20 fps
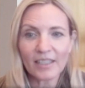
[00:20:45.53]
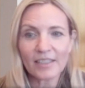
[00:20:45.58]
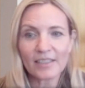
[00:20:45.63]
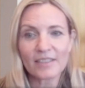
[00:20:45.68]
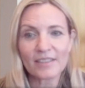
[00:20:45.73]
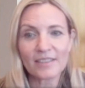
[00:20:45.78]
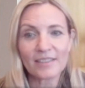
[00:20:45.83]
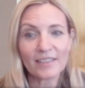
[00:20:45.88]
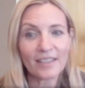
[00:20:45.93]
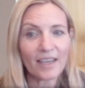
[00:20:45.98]

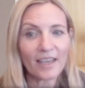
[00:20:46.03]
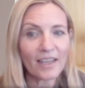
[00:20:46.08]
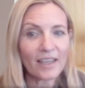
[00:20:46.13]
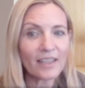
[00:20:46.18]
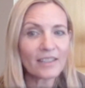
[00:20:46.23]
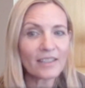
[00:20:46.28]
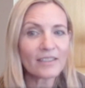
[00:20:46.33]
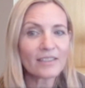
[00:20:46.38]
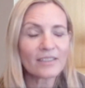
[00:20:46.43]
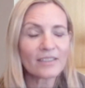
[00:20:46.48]
It's
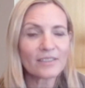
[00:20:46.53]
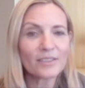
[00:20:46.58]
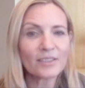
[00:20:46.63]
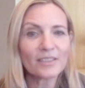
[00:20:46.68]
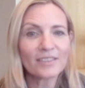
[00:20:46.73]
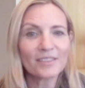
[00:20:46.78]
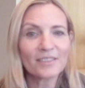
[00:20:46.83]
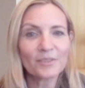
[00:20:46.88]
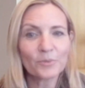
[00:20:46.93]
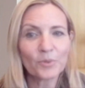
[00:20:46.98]
not
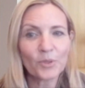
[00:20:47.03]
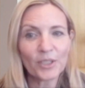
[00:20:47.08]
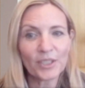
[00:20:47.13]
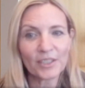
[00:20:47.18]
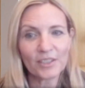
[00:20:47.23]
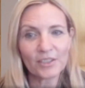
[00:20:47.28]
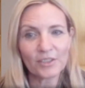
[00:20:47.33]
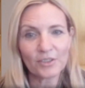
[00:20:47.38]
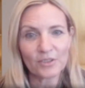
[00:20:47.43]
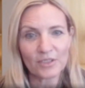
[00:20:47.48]
what
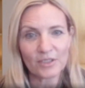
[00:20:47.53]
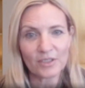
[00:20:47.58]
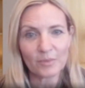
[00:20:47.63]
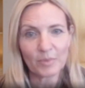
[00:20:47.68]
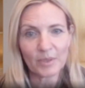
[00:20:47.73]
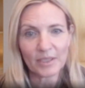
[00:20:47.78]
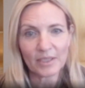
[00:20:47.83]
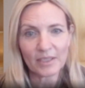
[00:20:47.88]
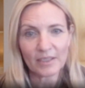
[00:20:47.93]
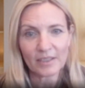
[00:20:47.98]
it used to
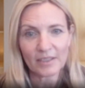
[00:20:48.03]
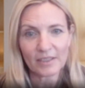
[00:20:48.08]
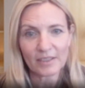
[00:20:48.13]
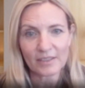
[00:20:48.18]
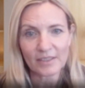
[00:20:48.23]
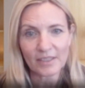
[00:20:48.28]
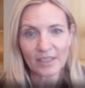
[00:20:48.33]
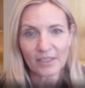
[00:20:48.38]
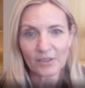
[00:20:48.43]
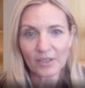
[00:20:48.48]
be,
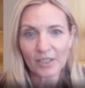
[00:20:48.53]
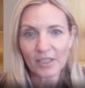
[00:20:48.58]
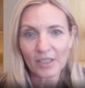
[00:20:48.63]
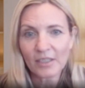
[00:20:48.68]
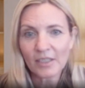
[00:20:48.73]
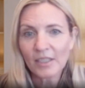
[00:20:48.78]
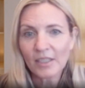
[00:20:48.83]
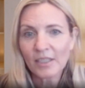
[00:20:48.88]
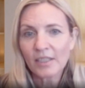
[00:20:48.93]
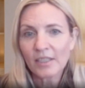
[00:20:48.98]
etc.
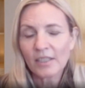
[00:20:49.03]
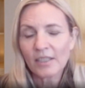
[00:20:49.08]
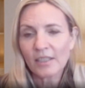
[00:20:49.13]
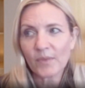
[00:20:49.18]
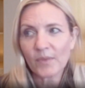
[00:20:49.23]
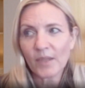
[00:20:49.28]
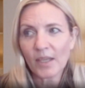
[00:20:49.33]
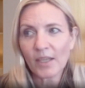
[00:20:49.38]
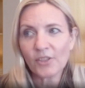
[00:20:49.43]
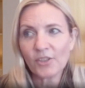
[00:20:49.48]

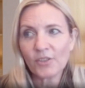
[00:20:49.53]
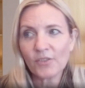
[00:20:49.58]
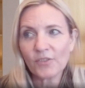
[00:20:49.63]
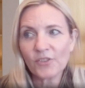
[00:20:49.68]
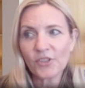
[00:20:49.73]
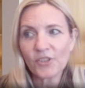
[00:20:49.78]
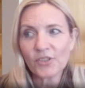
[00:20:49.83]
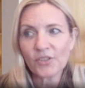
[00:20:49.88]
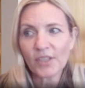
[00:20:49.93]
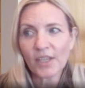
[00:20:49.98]
And you've
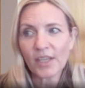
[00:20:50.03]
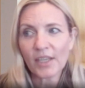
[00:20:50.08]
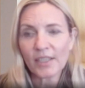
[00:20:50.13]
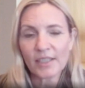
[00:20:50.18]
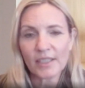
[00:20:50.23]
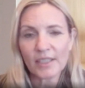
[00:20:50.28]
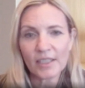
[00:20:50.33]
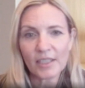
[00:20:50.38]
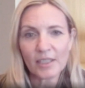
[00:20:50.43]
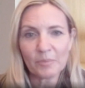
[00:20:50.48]
just got to
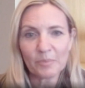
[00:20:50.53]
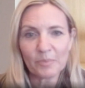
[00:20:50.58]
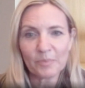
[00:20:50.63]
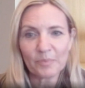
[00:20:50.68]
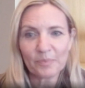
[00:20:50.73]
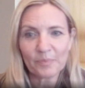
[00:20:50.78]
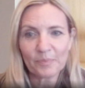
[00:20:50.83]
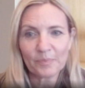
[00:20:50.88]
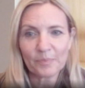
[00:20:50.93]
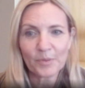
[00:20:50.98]
keep
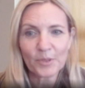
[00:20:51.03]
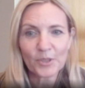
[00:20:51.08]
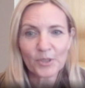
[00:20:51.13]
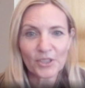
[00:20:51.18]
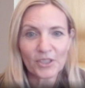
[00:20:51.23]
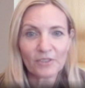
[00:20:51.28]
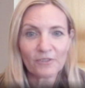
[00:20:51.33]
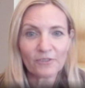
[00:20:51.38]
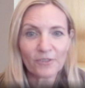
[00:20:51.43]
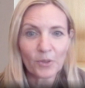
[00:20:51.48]

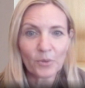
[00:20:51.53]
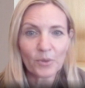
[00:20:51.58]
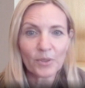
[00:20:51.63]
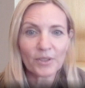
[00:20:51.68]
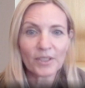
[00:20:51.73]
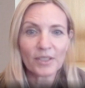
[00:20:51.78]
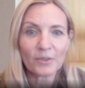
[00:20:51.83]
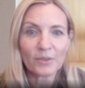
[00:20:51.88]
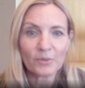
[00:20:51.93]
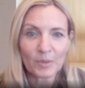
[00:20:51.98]
pushing
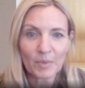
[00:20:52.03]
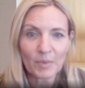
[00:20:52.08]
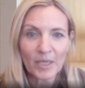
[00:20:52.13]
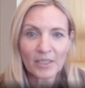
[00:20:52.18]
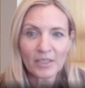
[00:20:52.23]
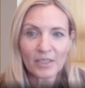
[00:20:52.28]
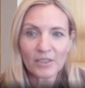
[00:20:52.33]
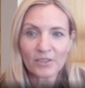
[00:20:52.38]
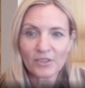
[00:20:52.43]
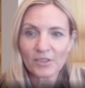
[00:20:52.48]
forward and
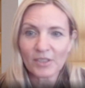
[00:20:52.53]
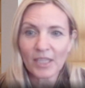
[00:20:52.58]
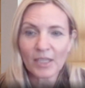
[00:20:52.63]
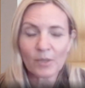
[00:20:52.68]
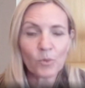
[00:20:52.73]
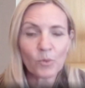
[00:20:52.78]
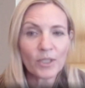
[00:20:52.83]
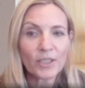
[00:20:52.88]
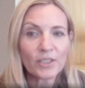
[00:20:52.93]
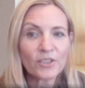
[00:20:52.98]
reminding you, like,
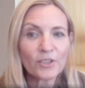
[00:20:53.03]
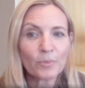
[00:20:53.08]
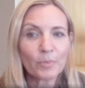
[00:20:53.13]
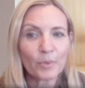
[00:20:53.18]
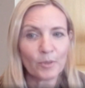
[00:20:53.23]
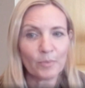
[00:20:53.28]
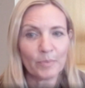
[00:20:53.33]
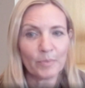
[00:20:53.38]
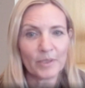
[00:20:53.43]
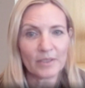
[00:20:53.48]
what is your
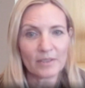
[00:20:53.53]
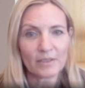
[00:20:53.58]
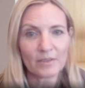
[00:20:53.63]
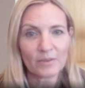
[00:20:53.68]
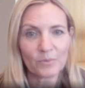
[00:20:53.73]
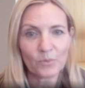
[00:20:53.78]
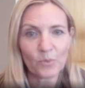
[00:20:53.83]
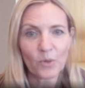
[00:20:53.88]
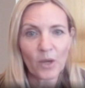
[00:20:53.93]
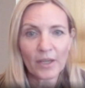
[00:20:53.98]

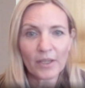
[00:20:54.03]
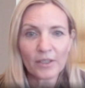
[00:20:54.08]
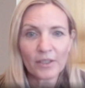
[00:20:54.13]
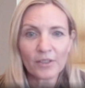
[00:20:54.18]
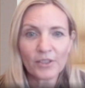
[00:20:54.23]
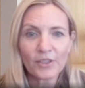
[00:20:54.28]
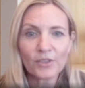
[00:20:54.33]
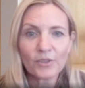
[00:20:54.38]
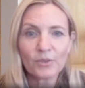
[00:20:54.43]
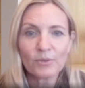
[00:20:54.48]
purpose? Why are
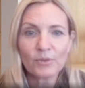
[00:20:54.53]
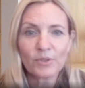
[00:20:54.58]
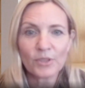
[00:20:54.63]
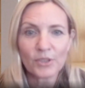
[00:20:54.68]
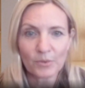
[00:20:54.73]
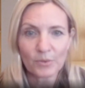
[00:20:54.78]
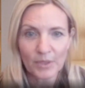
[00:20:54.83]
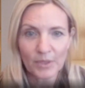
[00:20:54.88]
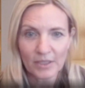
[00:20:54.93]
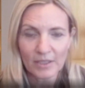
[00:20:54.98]
you
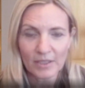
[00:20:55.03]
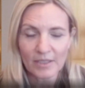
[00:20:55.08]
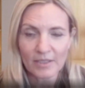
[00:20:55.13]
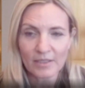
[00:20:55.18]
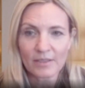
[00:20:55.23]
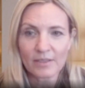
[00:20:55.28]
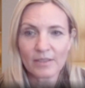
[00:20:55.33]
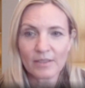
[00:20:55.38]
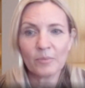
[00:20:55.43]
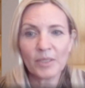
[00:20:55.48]
doing
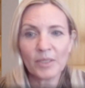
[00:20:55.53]
this?